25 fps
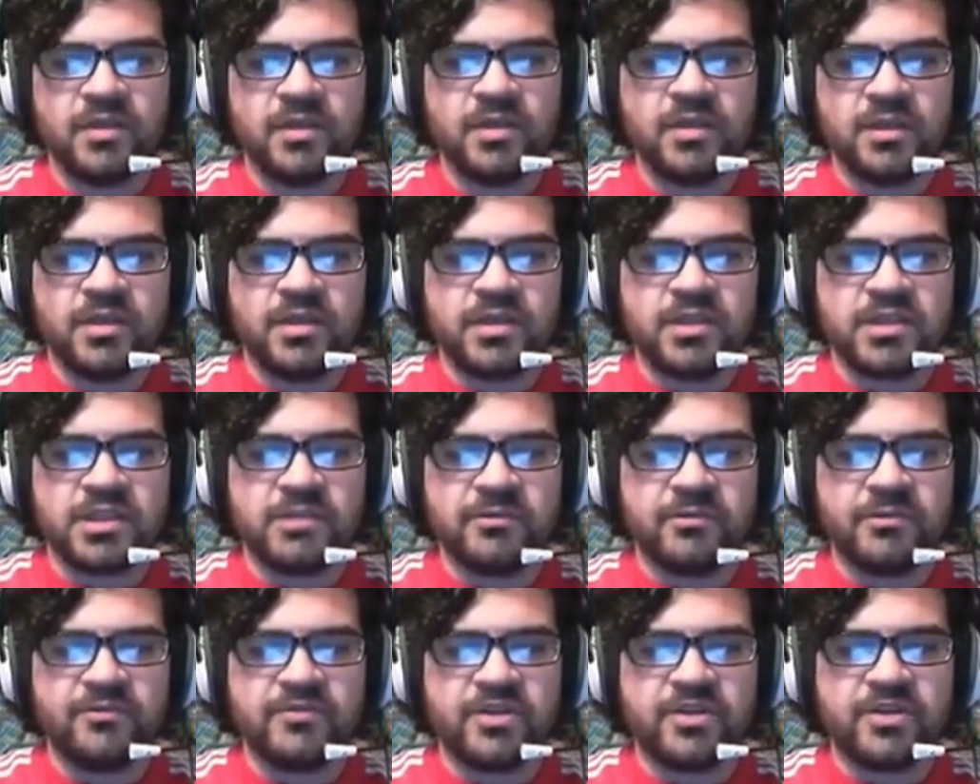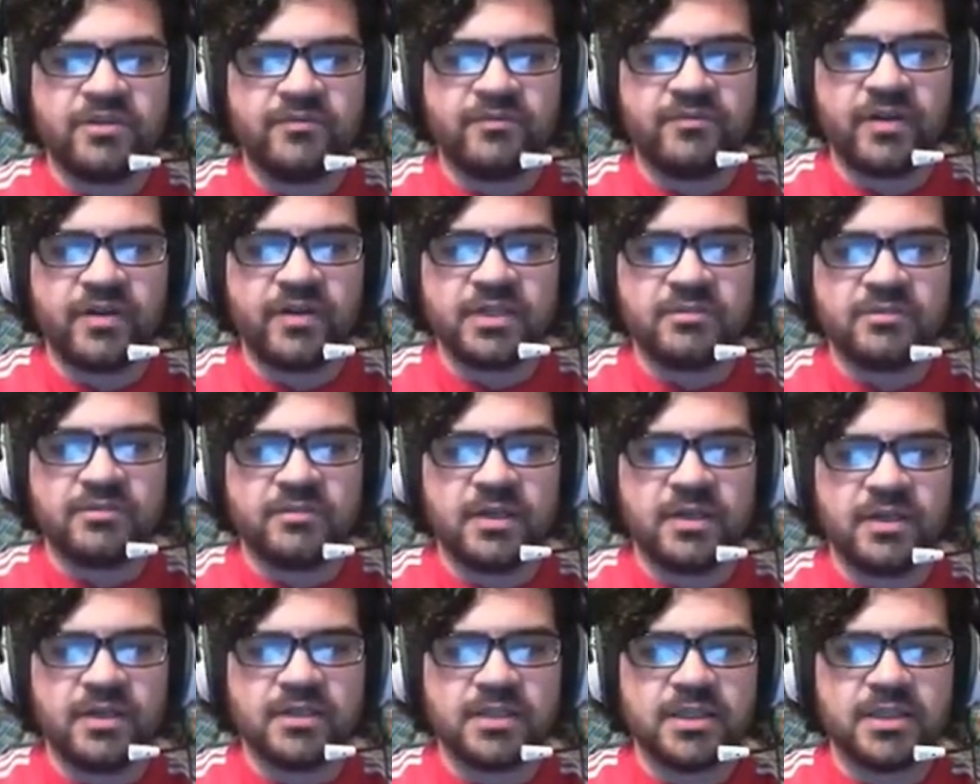So if we don't find a
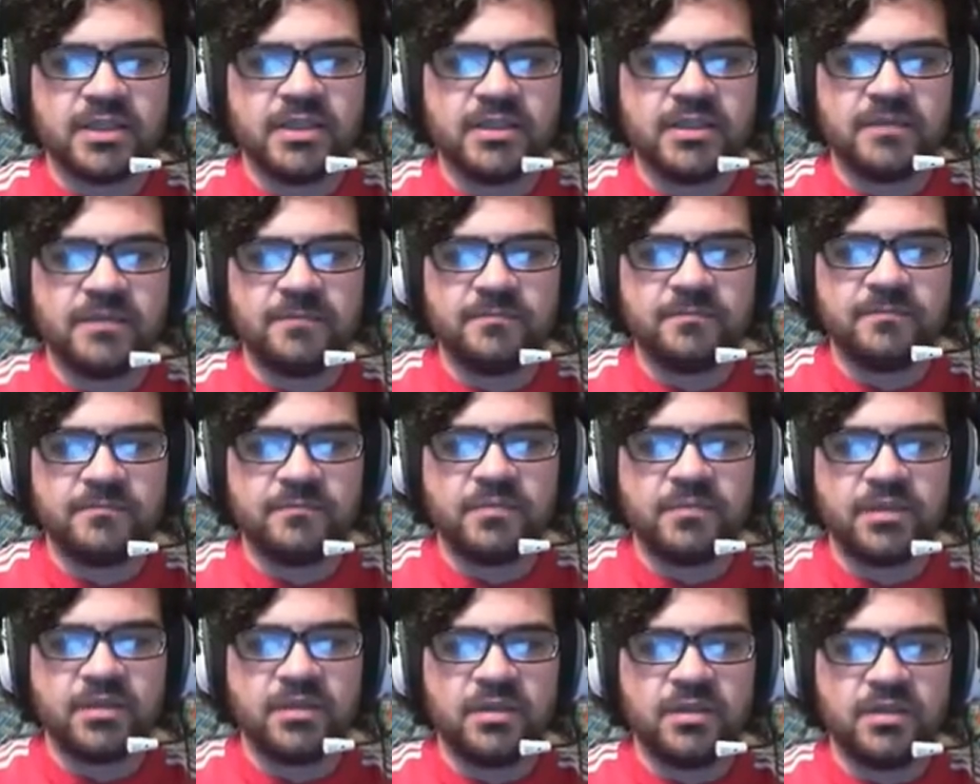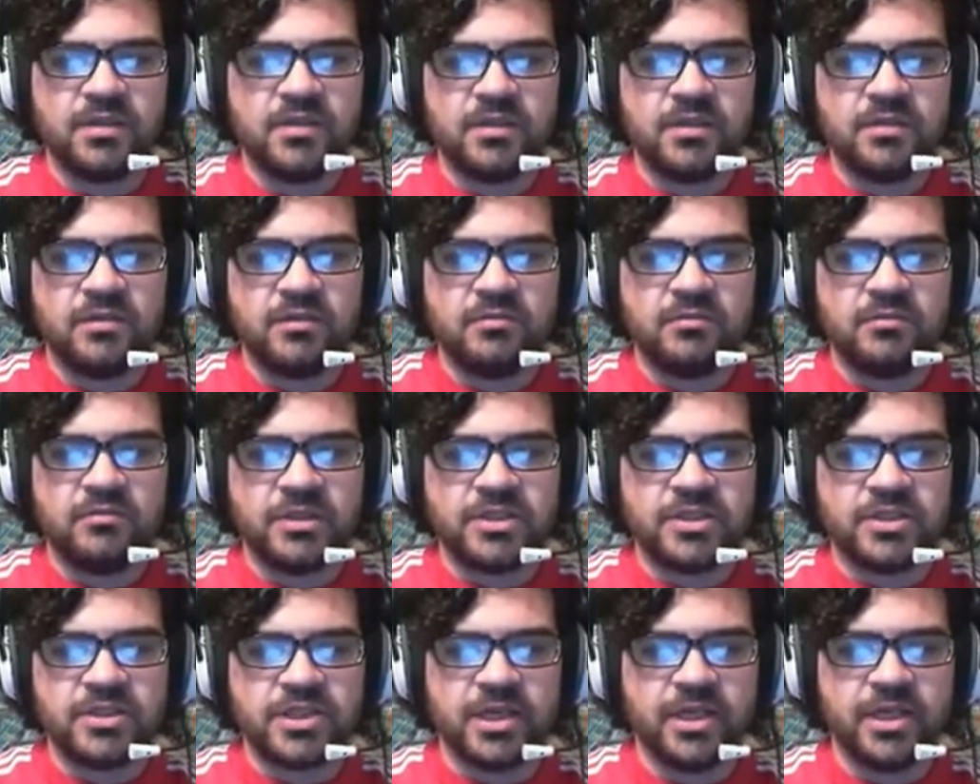welder, which
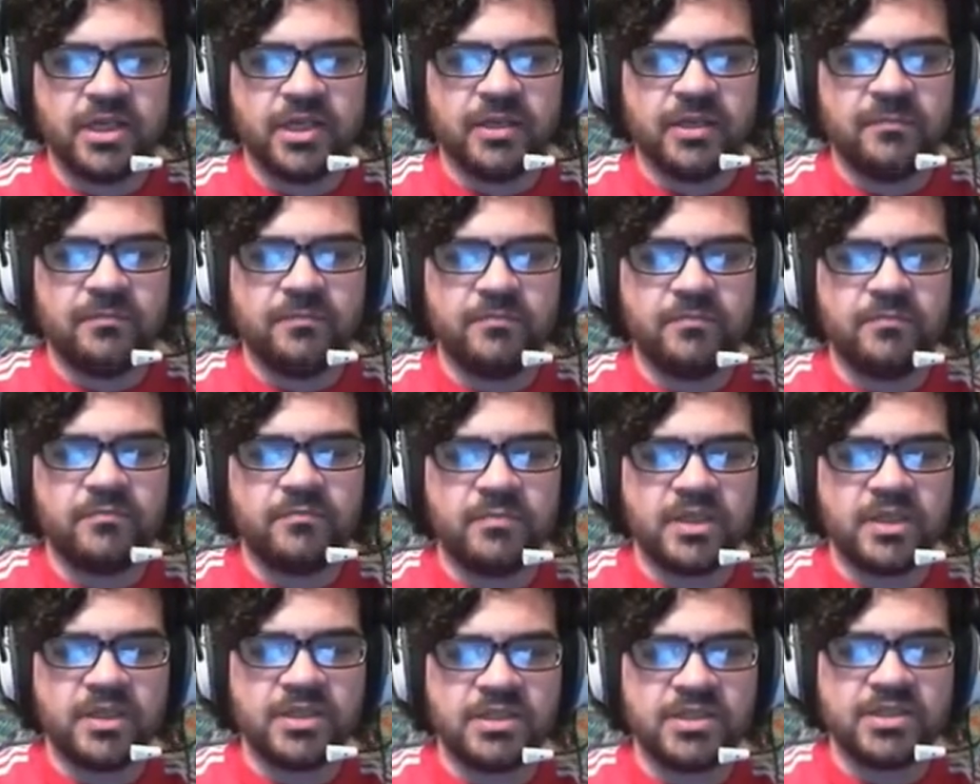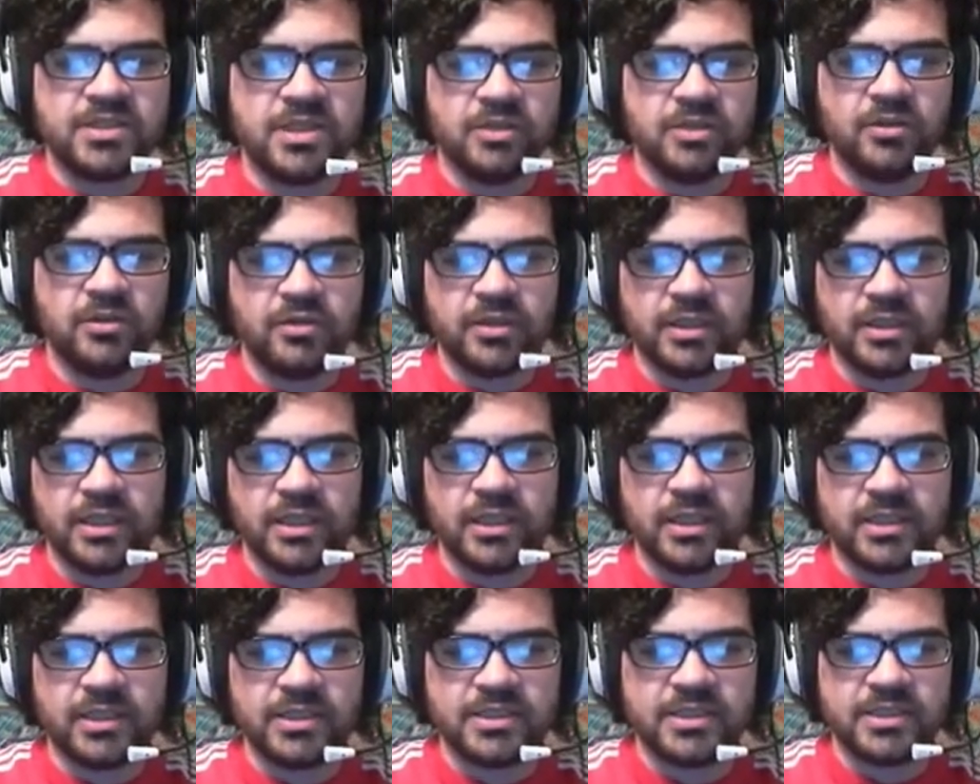it's not looking like
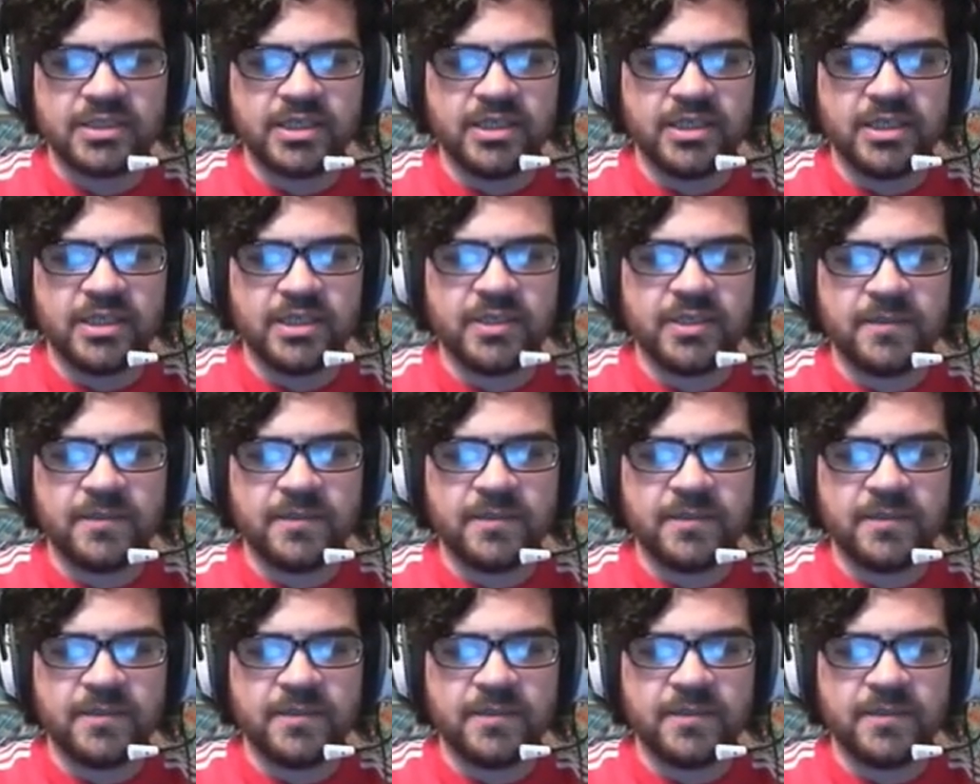this turn,